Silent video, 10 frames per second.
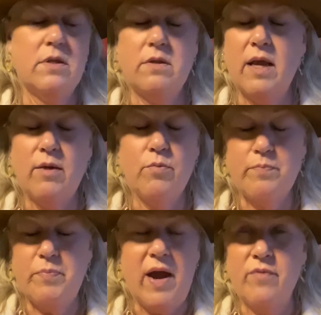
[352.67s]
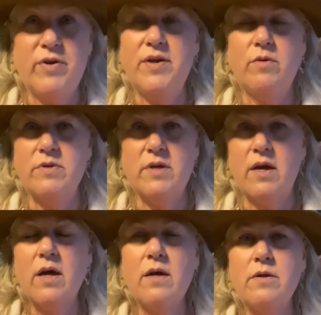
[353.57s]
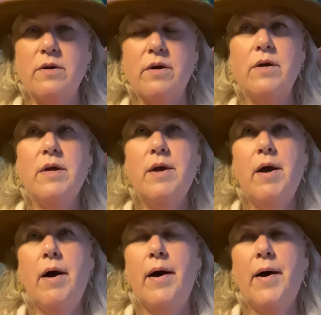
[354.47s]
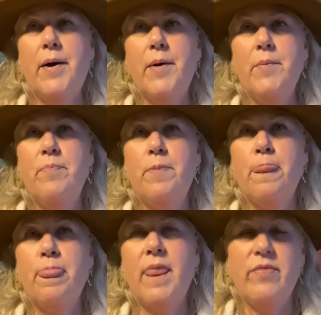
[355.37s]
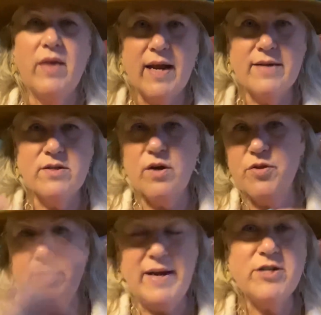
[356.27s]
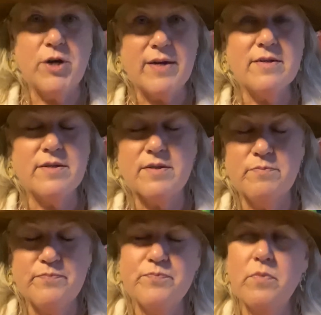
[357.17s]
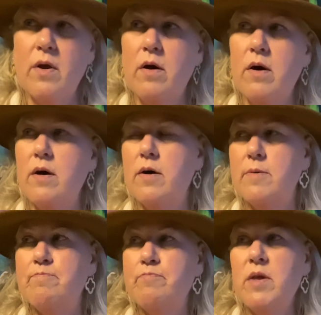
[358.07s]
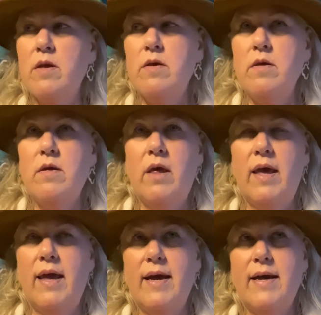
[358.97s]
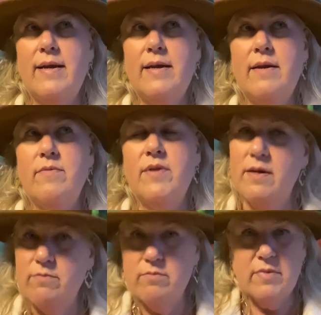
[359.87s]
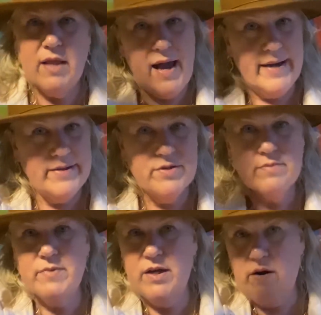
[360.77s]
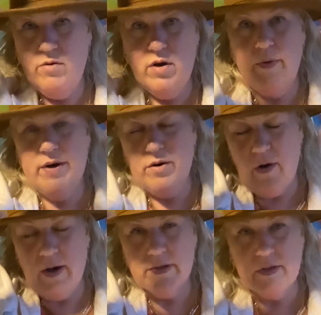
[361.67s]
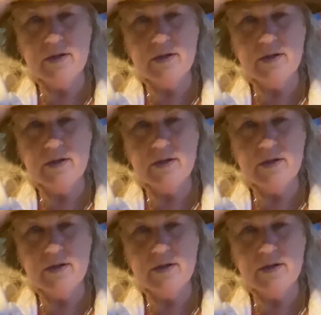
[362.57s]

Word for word: they everything was in color. Um, and then I saw The Matrix. Um, and then lines, you know, going across the